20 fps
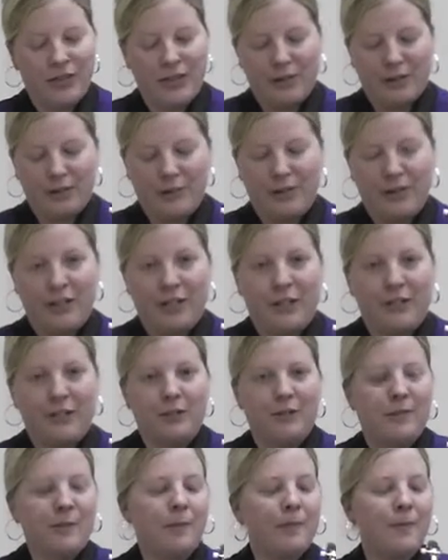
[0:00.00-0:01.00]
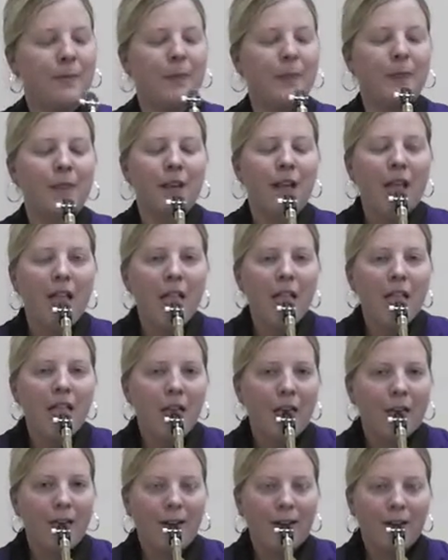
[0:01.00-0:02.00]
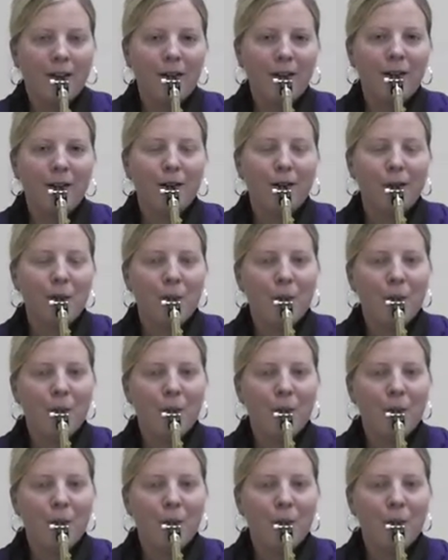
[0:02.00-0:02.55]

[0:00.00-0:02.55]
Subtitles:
that reed, like this.